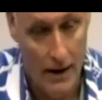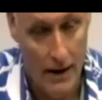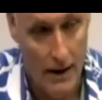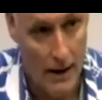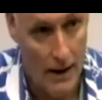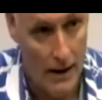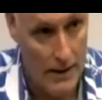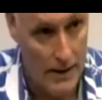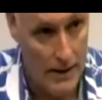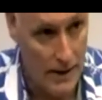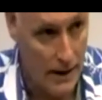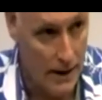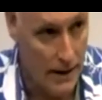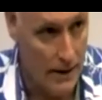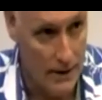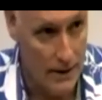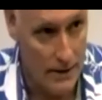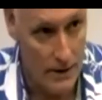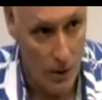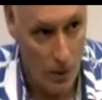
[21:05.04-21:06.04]
and said,
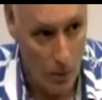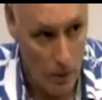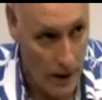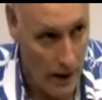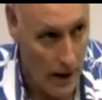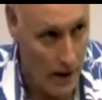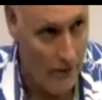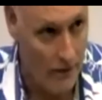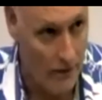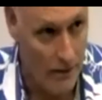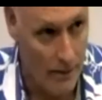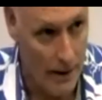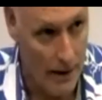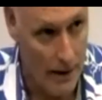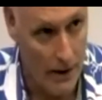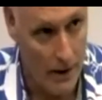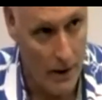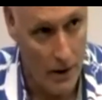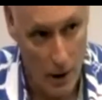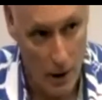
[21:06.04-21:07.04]
is it okay if I
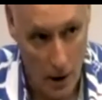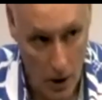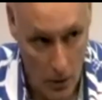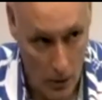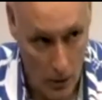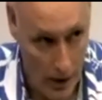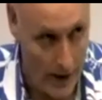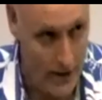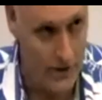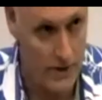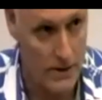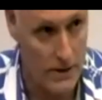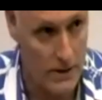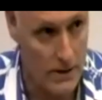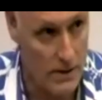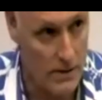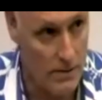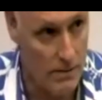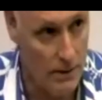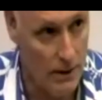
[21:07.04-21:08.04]
make
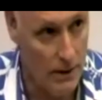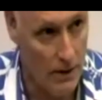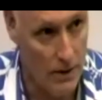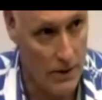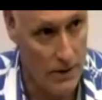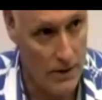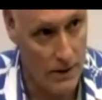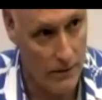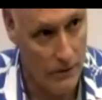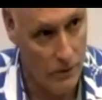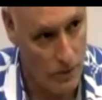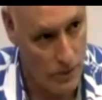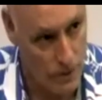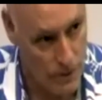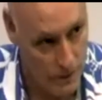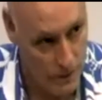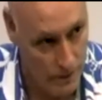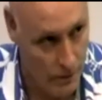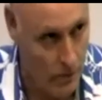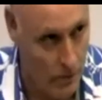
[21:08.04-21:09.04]
corrections because I've done
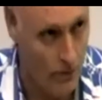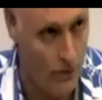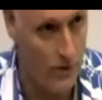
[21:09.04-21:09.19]
further